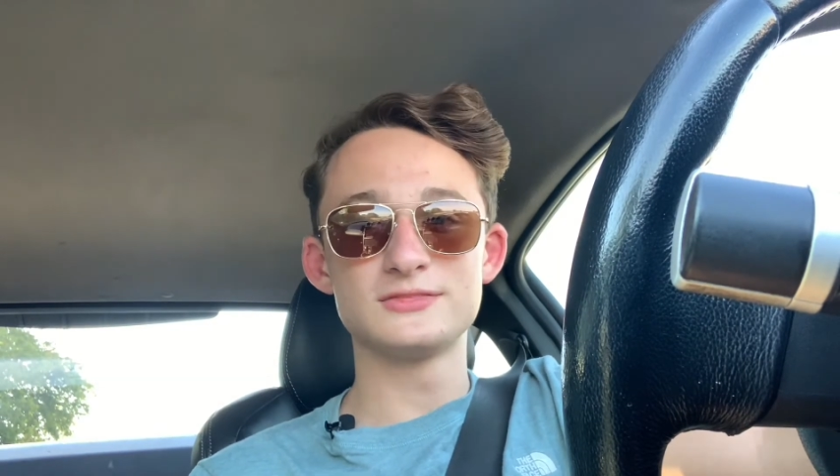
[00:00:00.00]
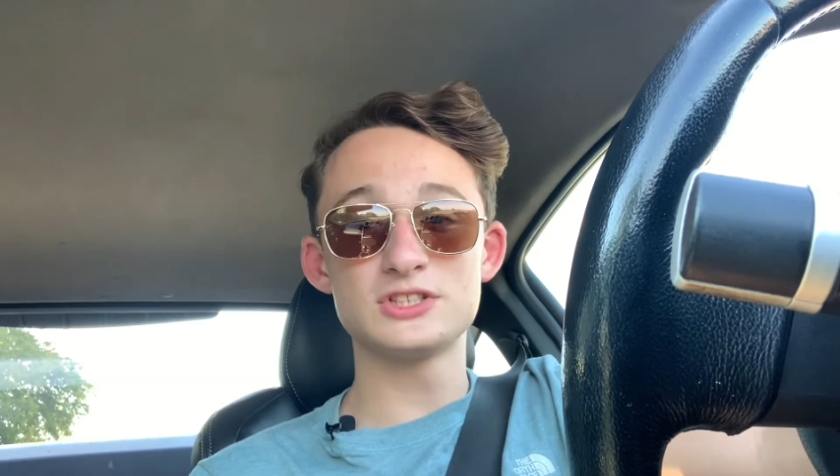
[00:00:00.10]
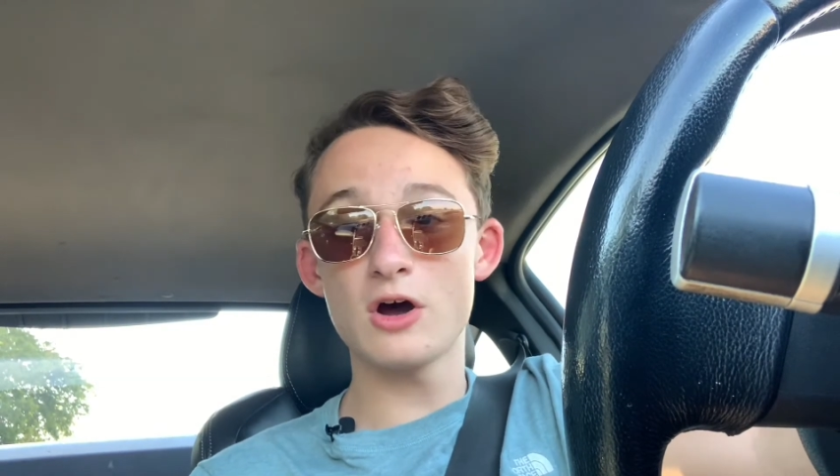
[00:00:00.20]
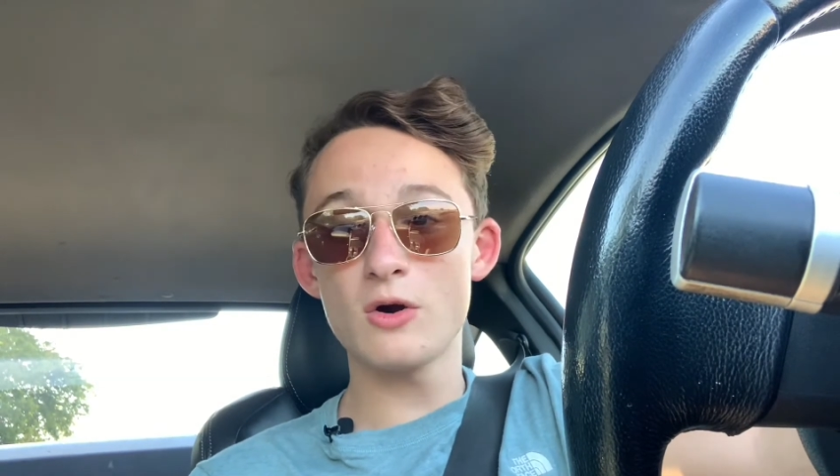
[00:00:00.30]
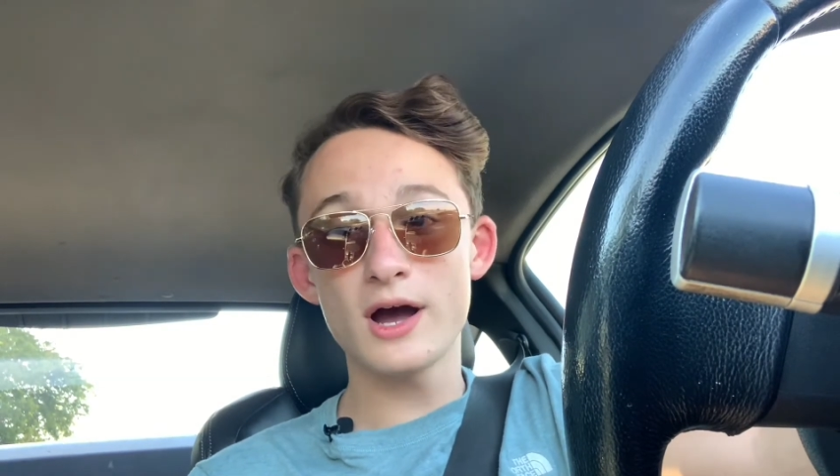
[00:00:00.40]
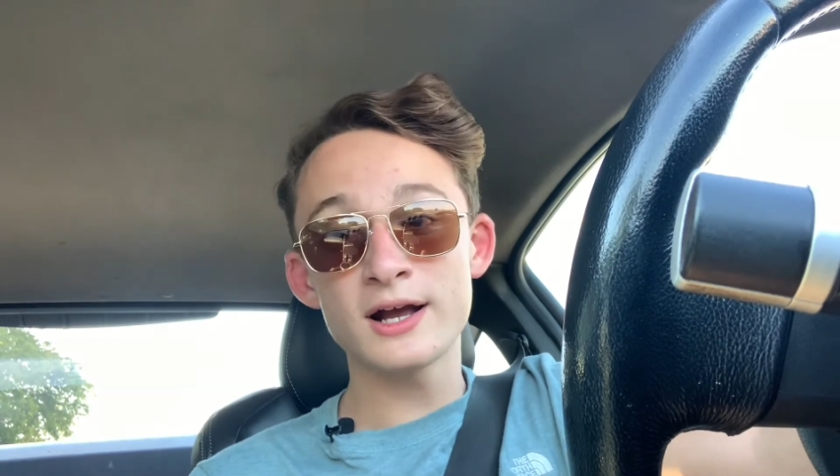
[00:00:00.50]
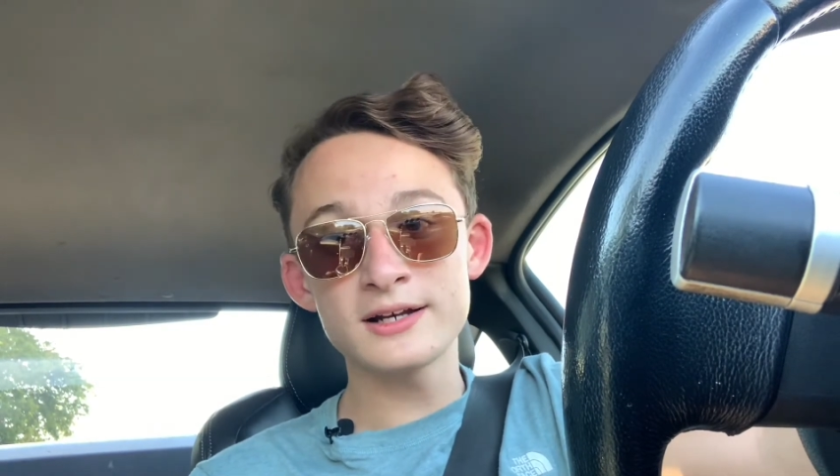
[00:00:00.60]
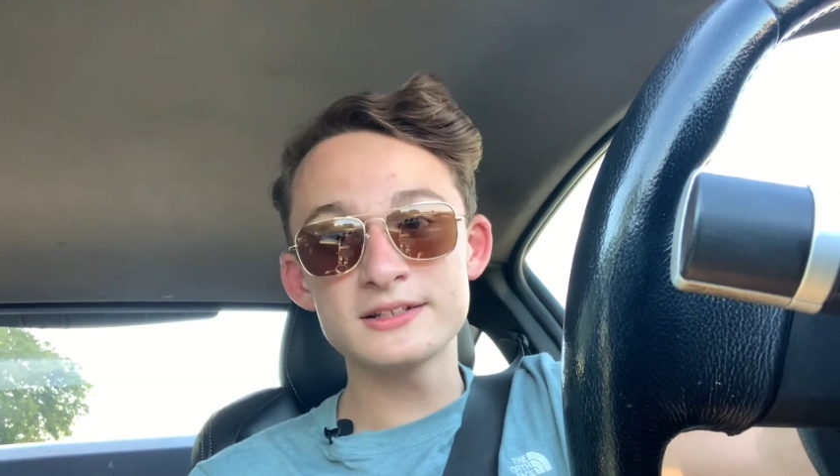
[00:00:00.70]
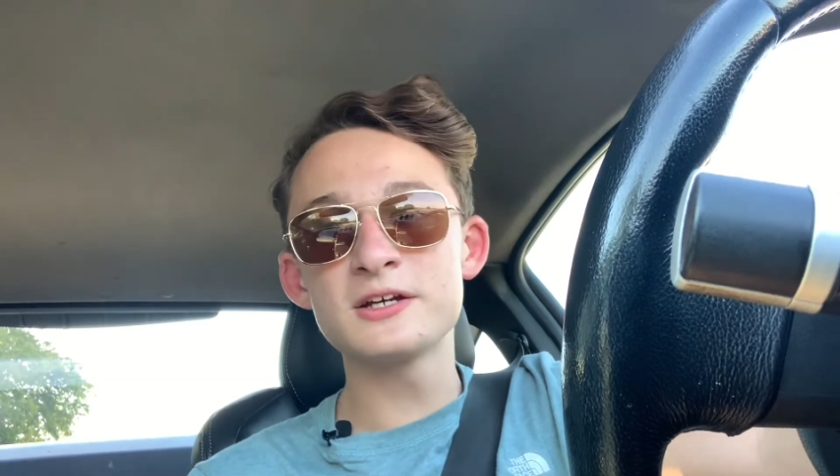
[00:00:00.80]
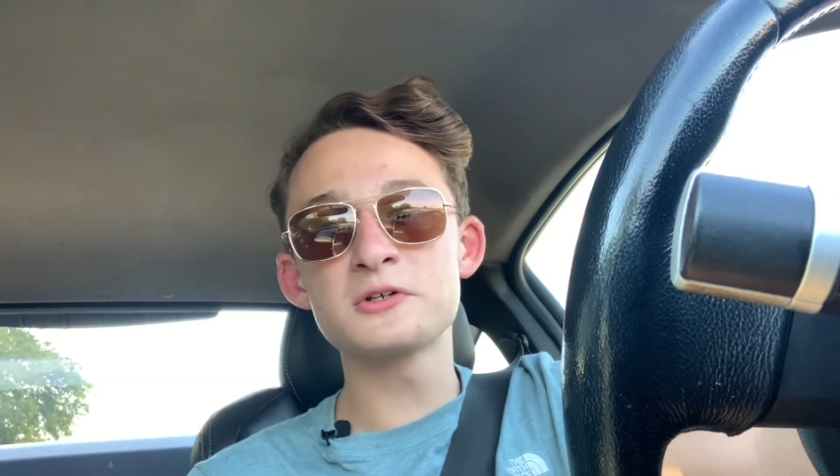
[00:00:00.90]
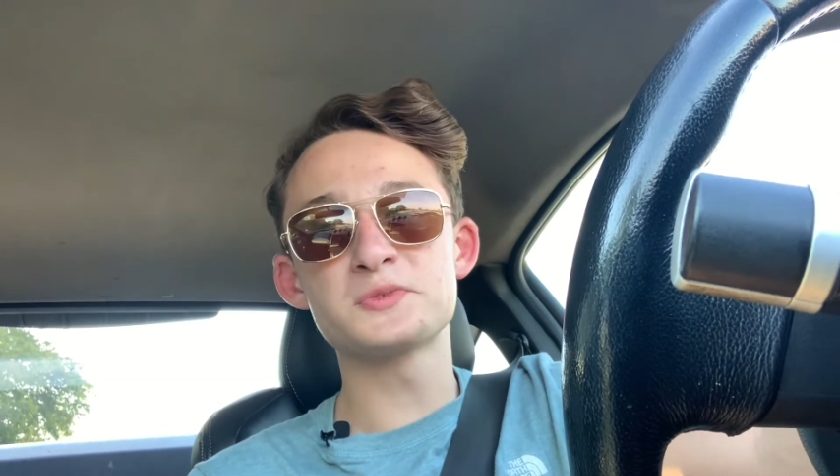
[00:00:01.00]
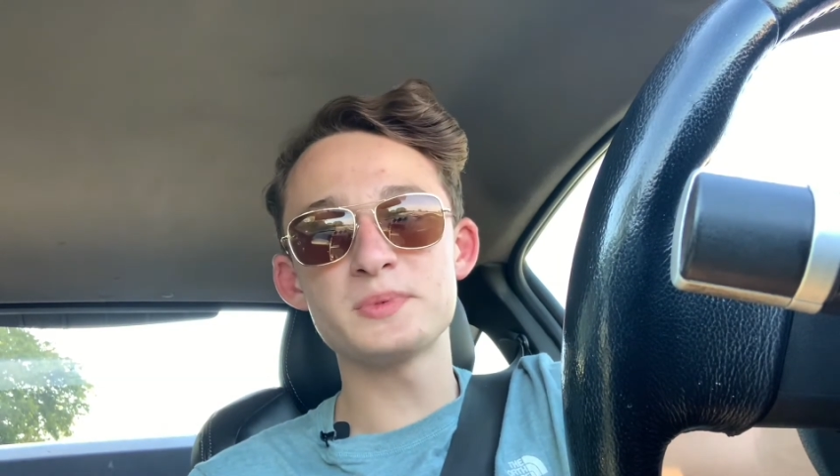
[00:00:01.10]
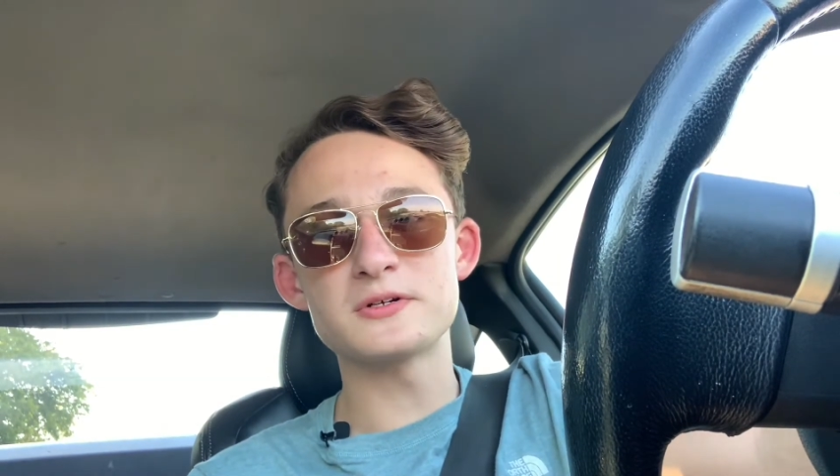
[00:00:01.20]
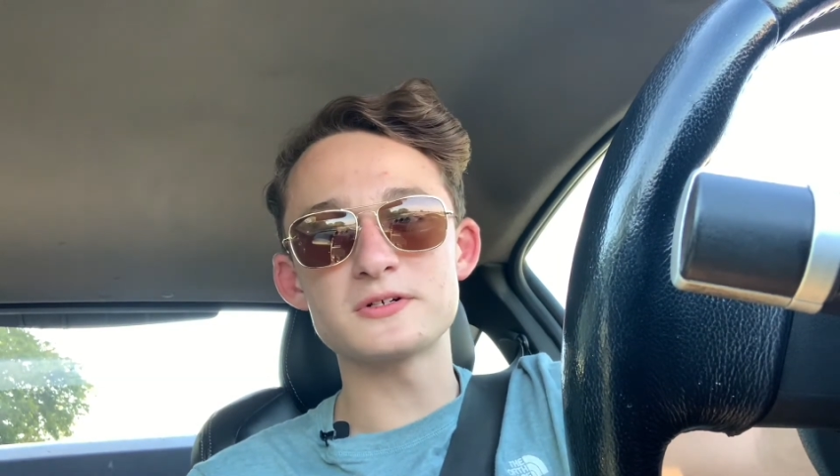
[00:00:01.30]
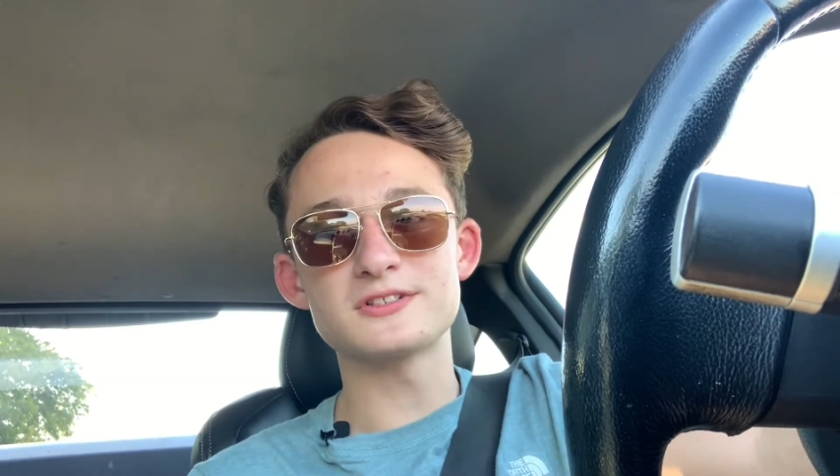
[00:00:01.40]
So, I got kicker
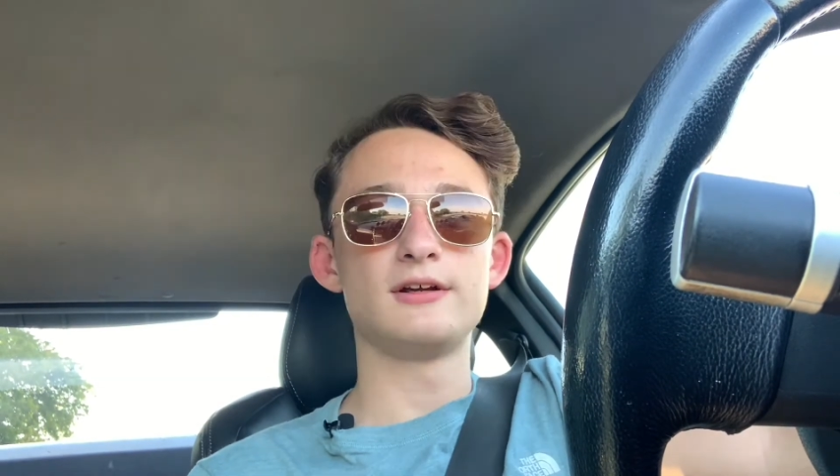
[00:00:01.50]
speakers.